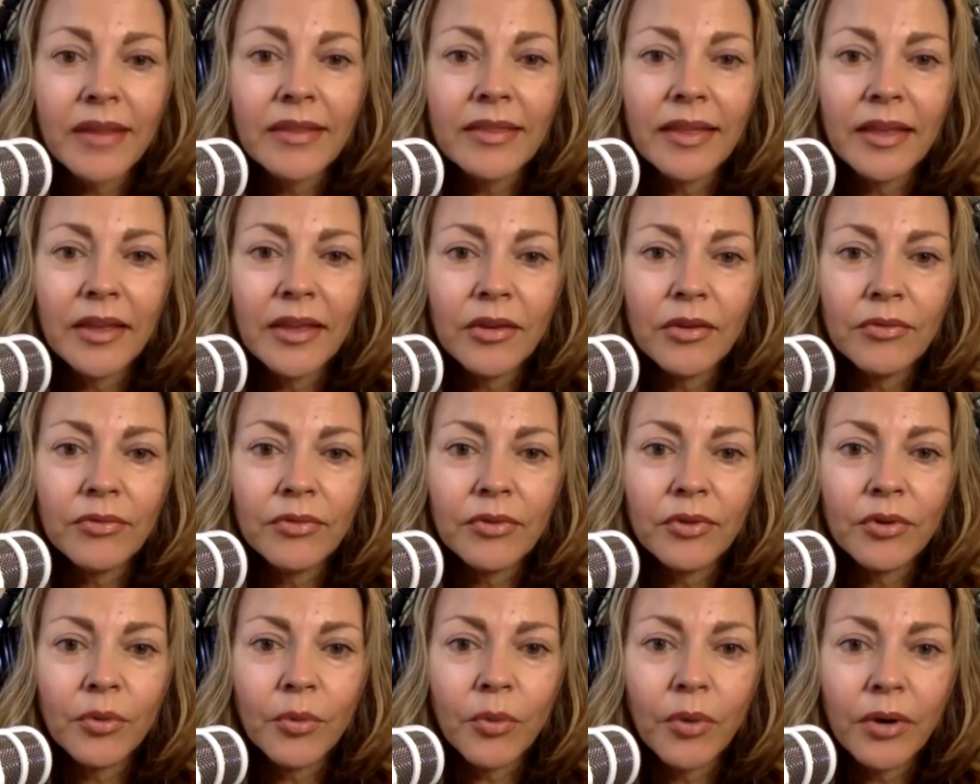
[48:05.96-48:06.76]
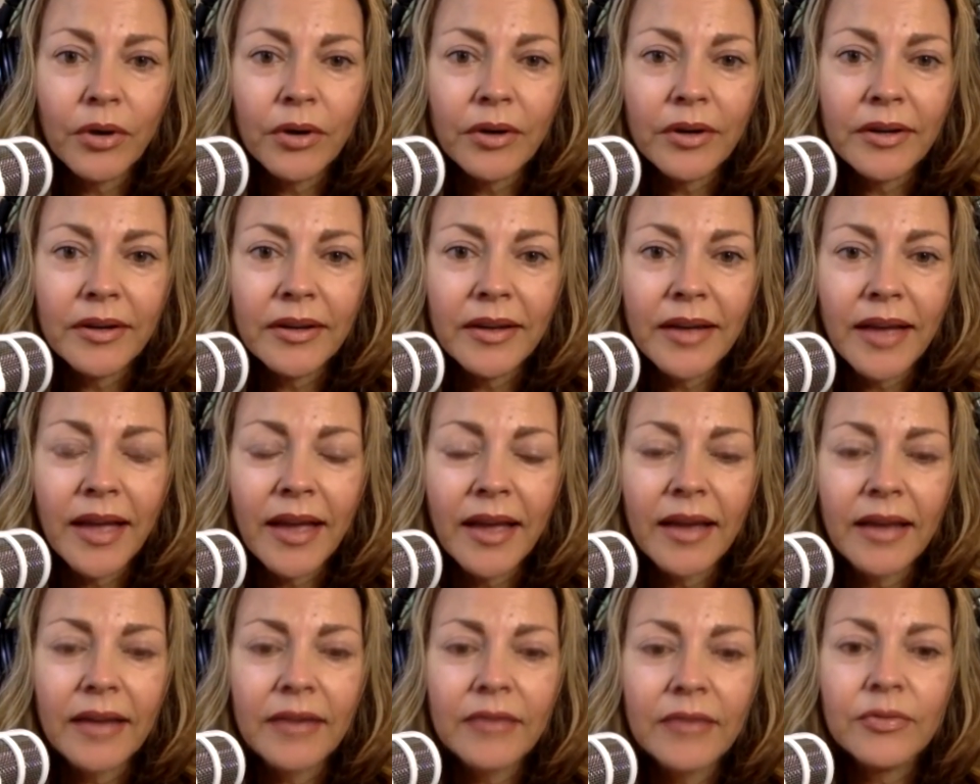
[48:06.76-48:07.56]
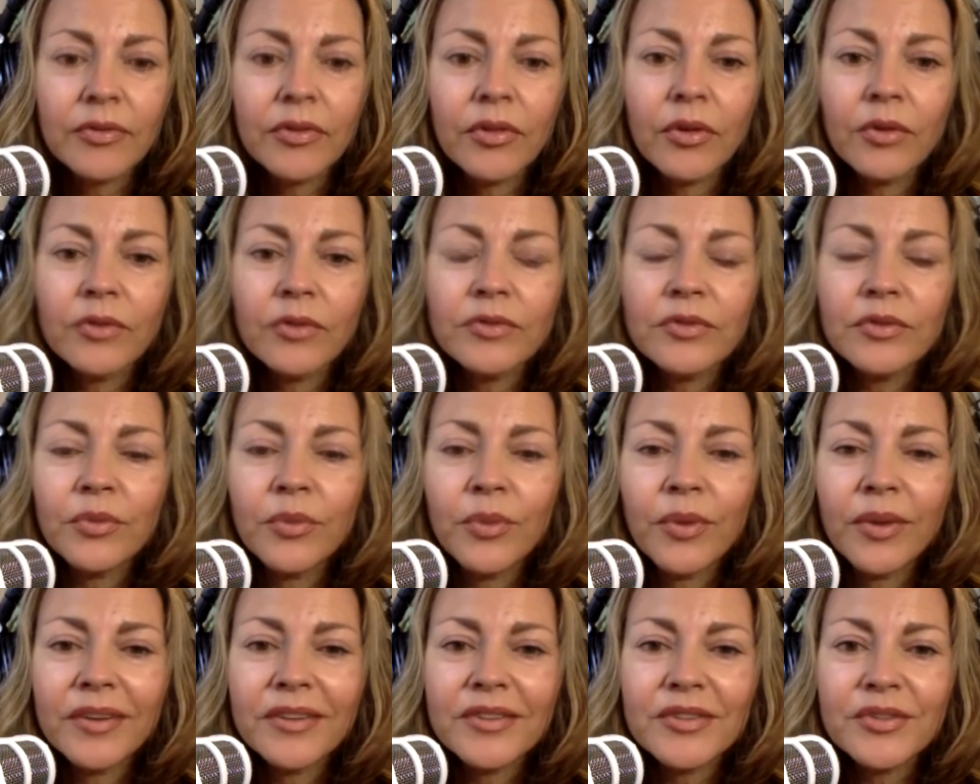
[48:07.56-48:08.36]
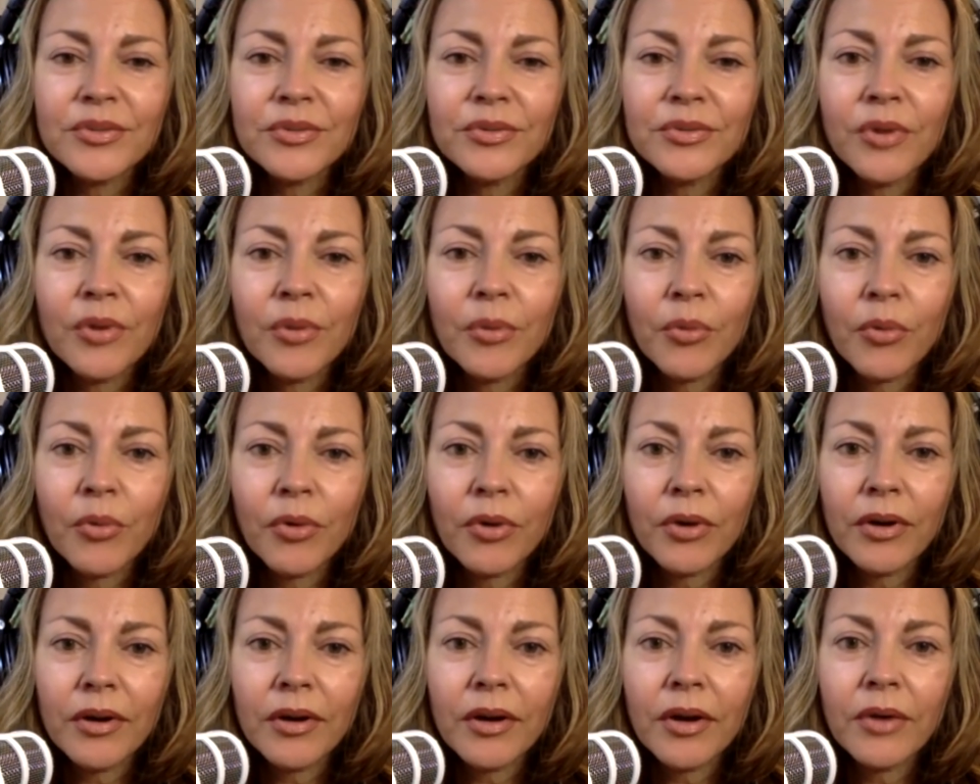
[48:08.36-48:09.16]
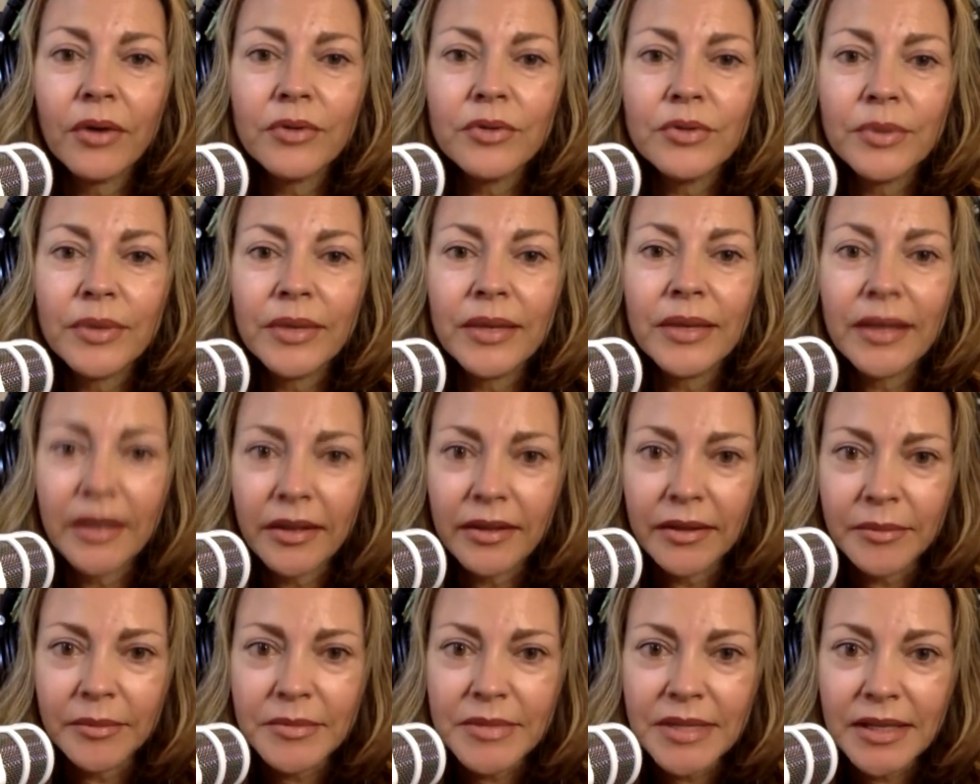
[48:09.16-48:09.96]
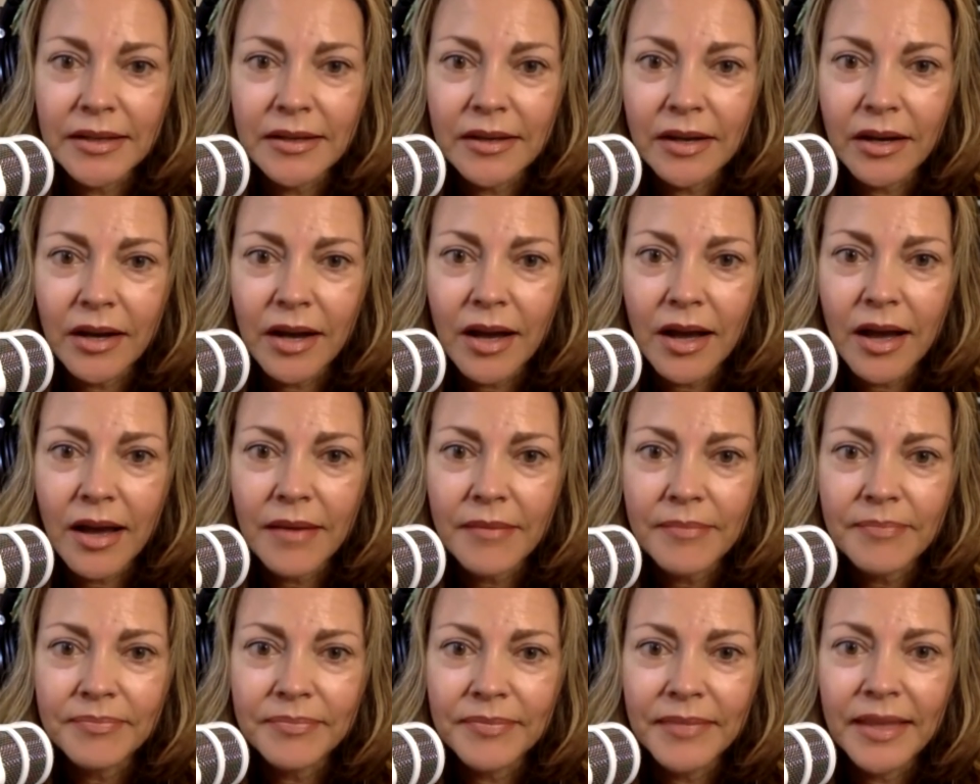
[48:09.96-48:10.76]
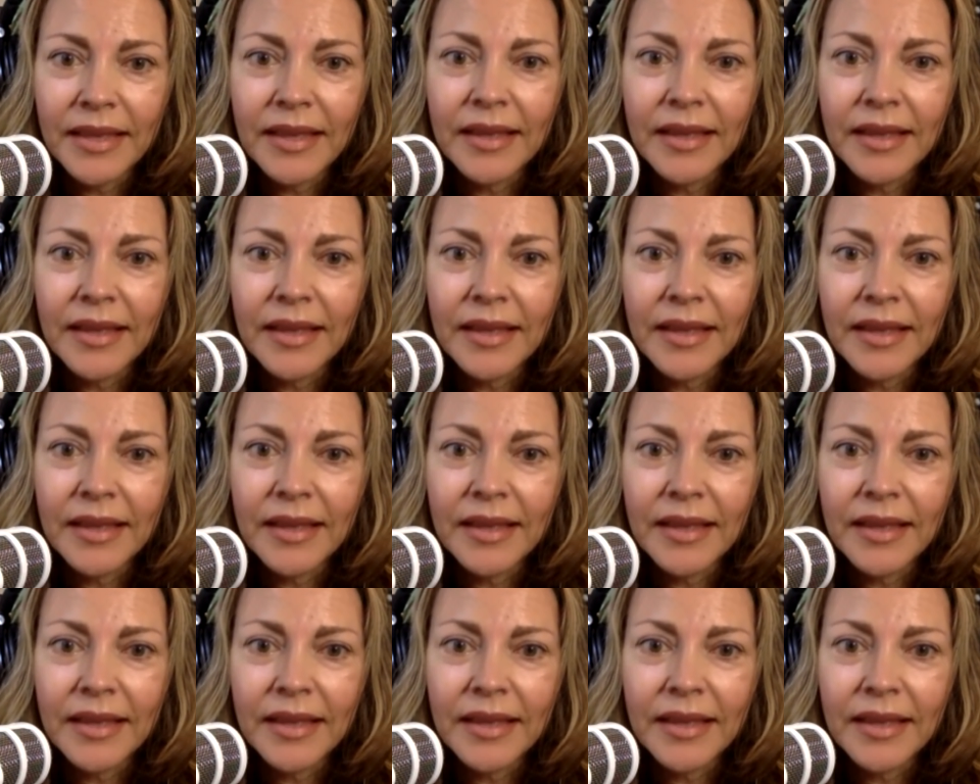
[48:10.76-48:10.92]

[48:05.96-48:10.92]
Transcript: I thank you for your work. And for those who want to know more, go to InhaleMD.com.